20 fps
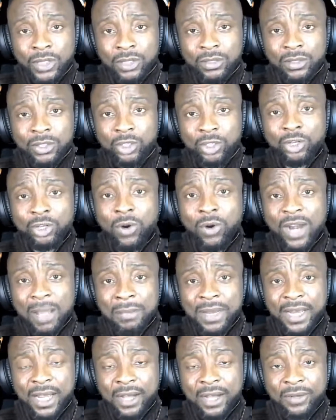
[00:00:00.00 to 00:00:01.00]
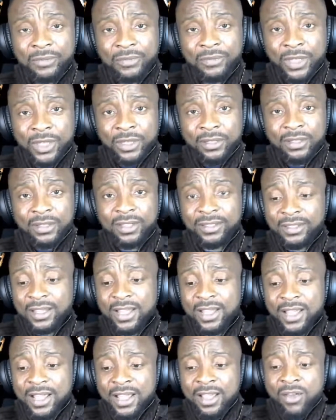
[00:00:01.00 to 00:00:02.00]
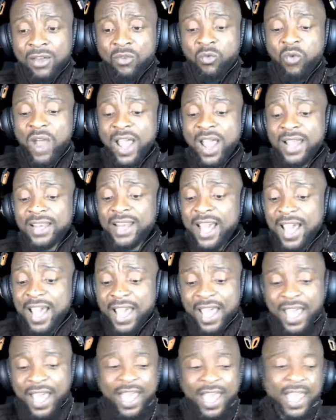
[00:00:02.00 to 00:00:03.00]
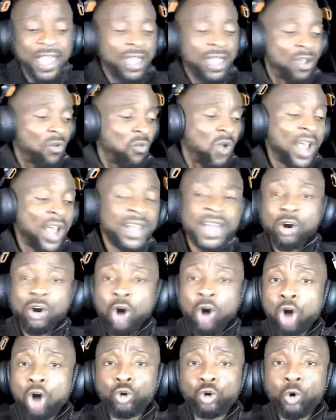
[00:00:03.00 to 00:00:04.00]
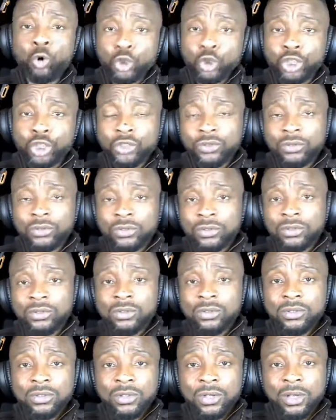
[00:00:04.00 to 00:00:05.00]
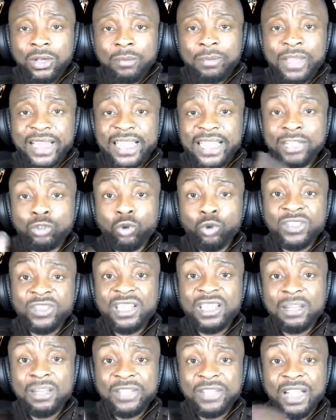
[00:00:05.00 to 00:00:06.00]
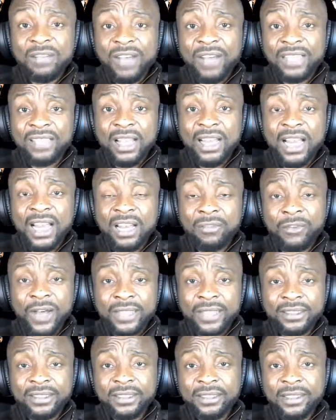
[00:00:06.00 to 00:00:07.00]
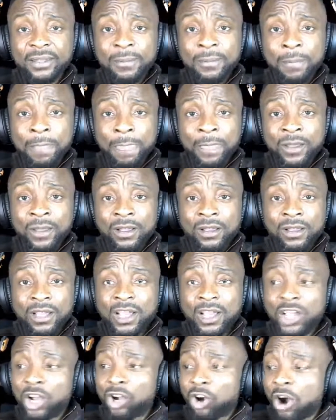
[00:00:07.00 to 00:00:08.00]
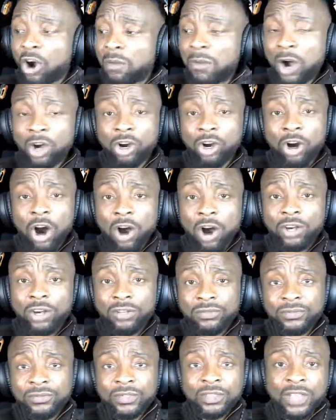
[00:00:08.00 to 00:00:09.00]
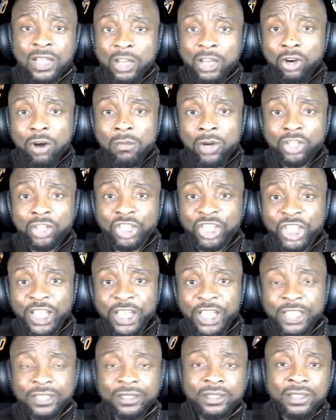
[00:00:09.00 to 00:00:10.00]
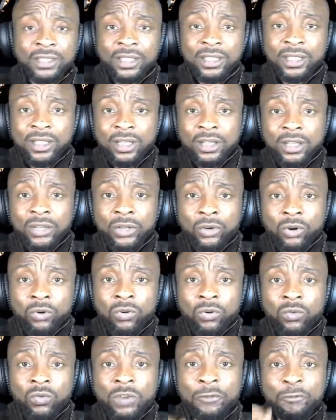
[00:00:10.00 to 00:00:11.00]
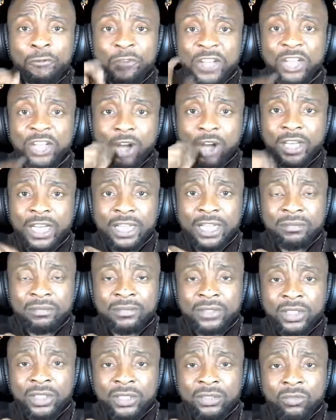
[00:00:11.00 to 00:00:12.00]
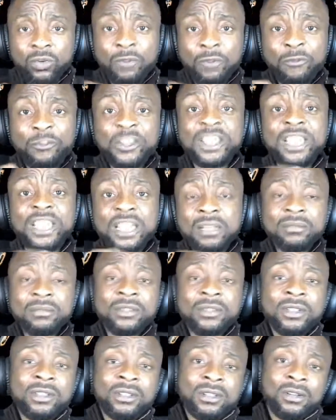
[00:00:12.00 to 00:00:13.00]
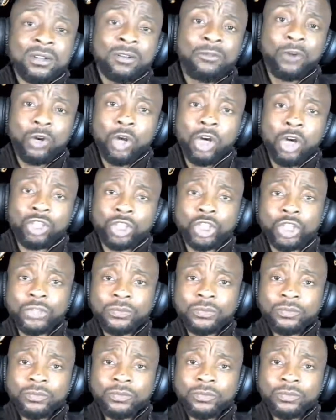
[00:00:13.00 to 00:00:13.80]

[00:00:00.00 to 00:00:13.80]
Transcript: You know what I mean now? They say when a cockroach begin to see himself as an elephant, a common cock, a common chicken, we feed on him. We feed him for lunch.